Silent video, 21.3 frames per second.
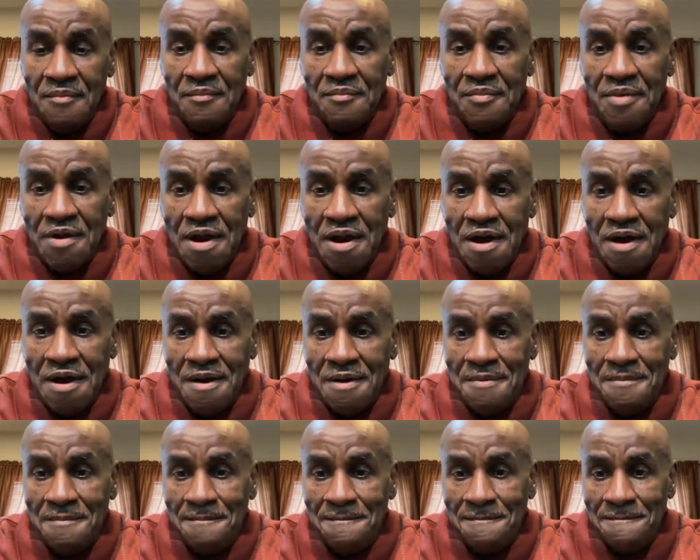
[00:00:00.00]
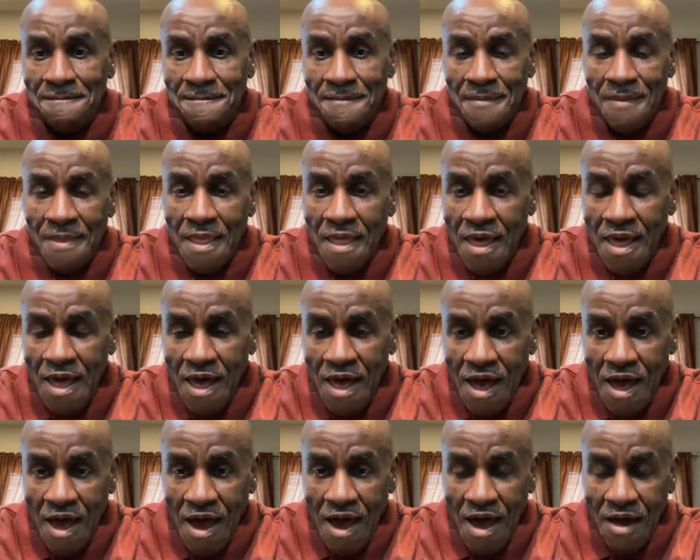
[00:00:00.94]
But
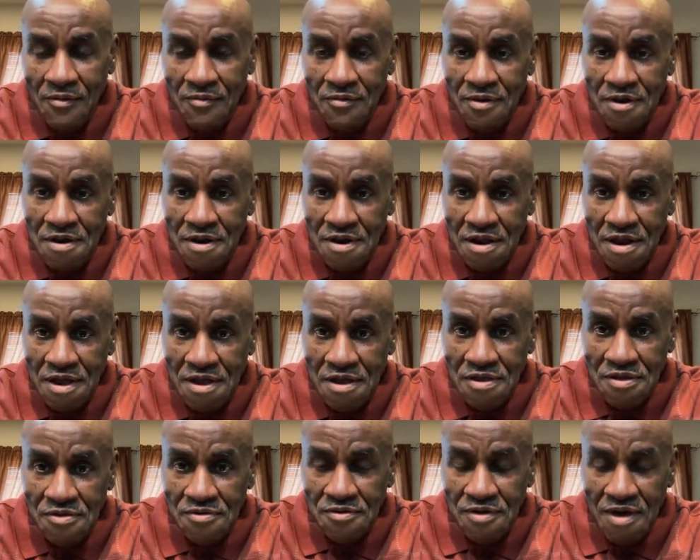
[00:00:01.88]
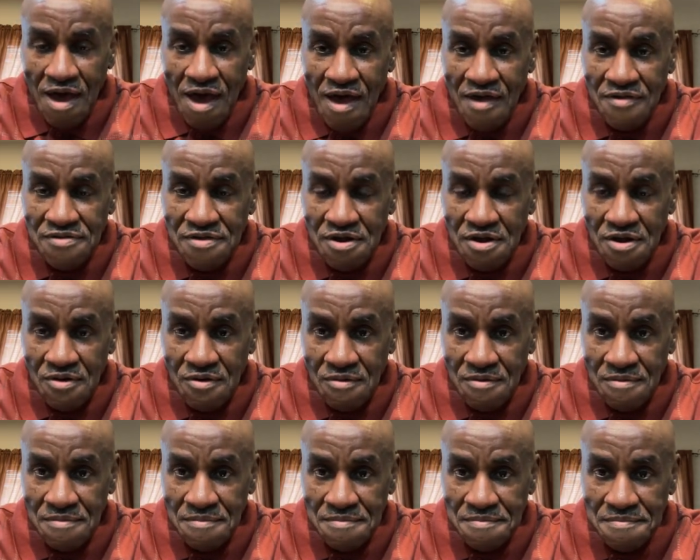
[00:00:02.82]
I wanted you guys to know
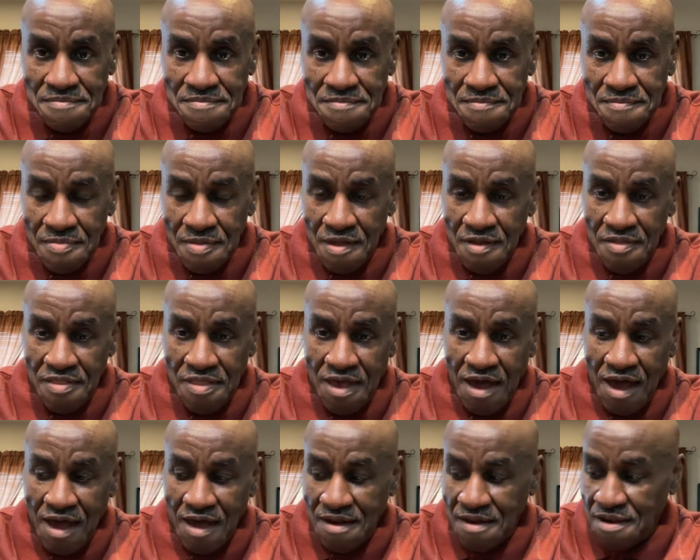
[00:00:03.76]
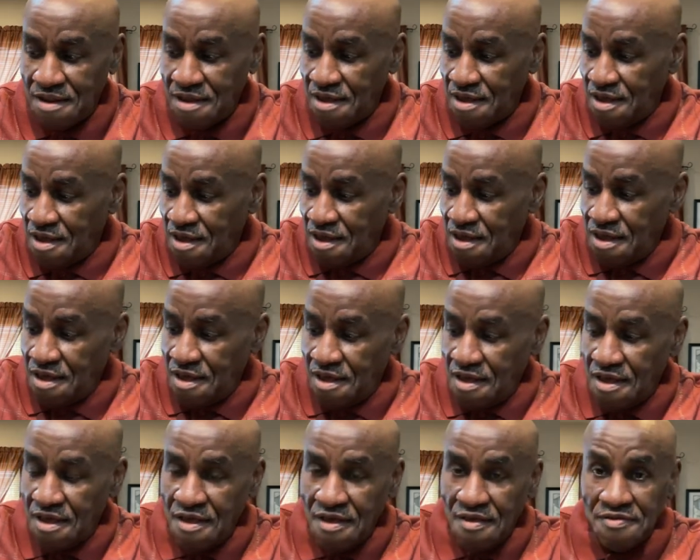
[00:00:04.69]
that
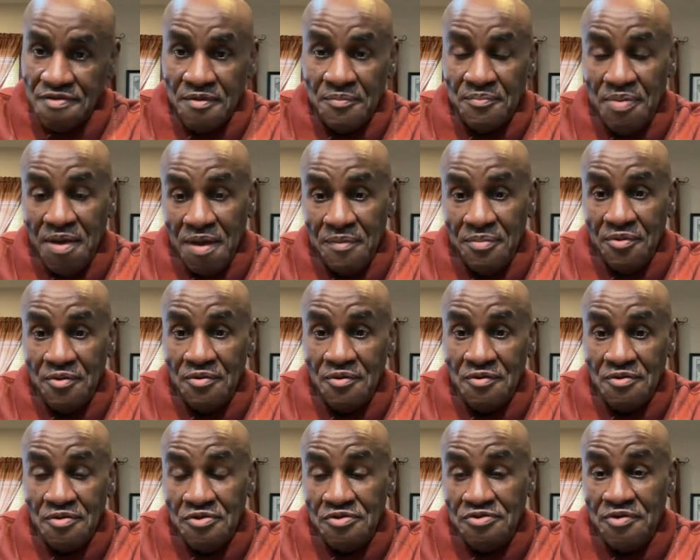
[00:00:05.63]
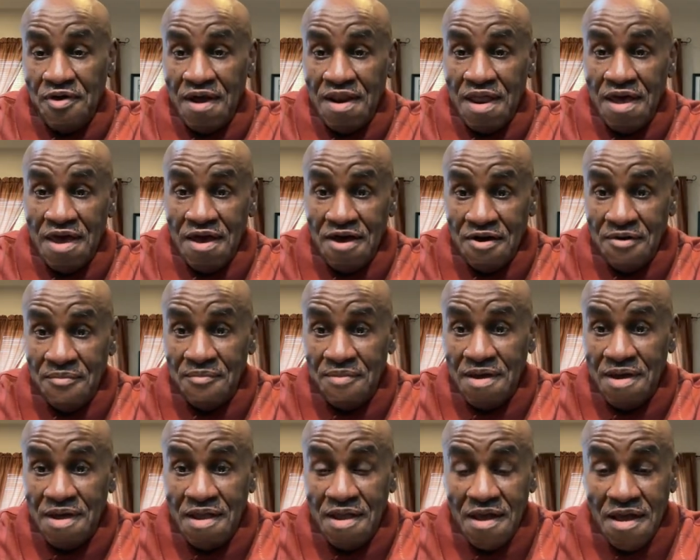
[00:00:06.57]
there's some people trying to help
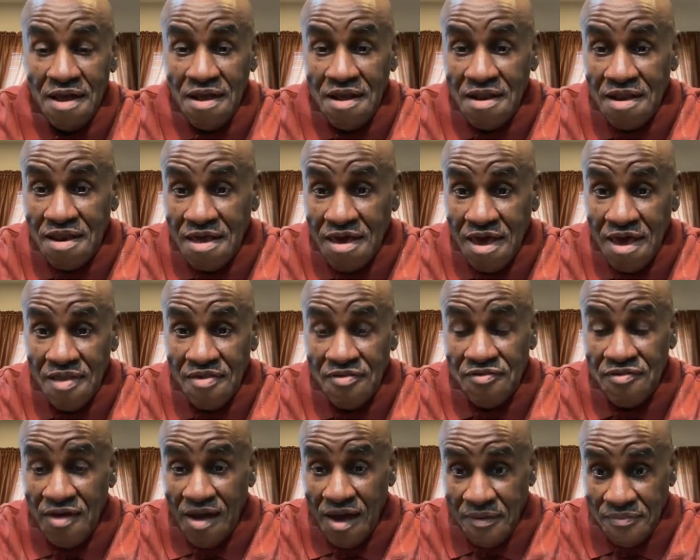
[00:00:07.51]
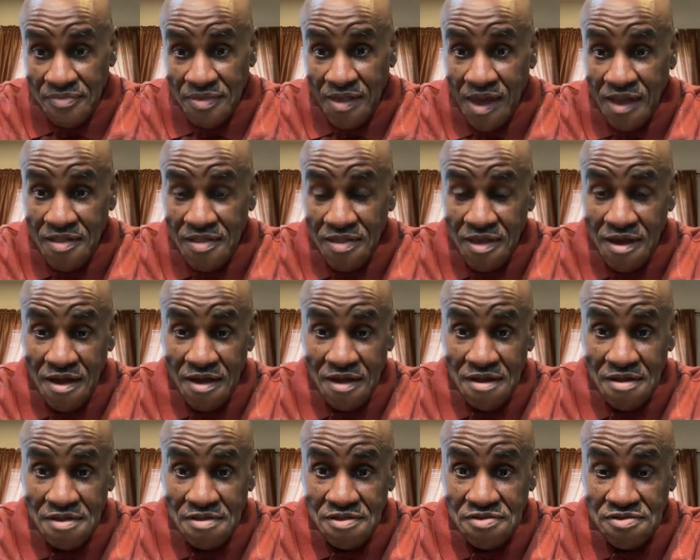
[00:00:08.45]
me to get Chaps out there
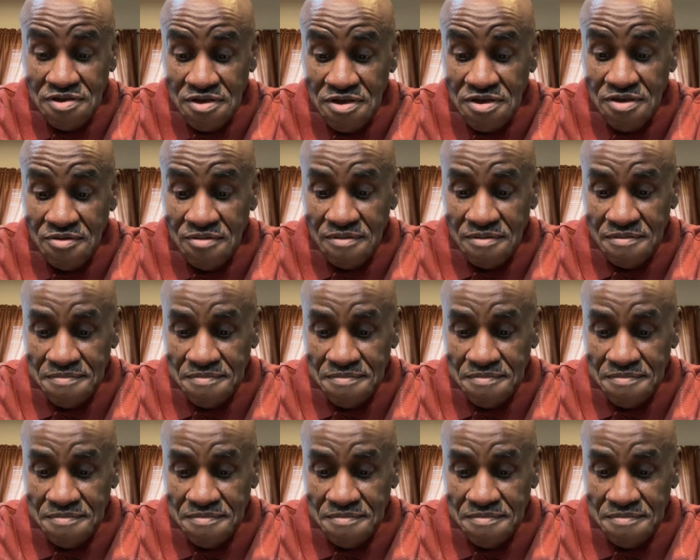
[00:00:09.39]
to you.